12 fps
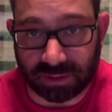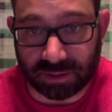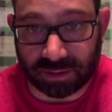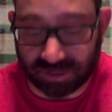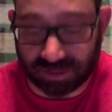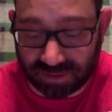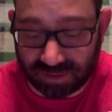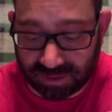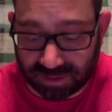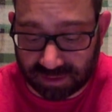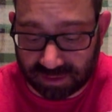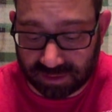
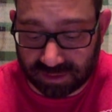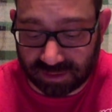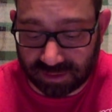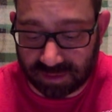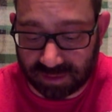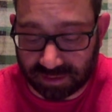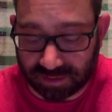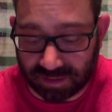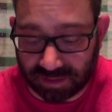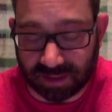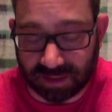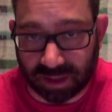consists in
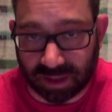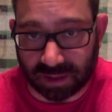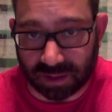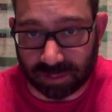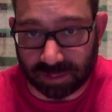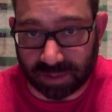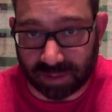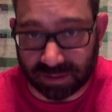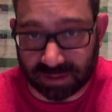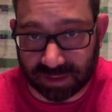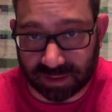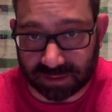seeing God by his
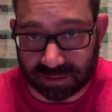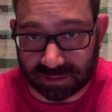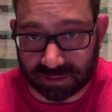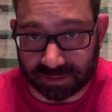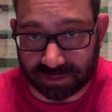essence.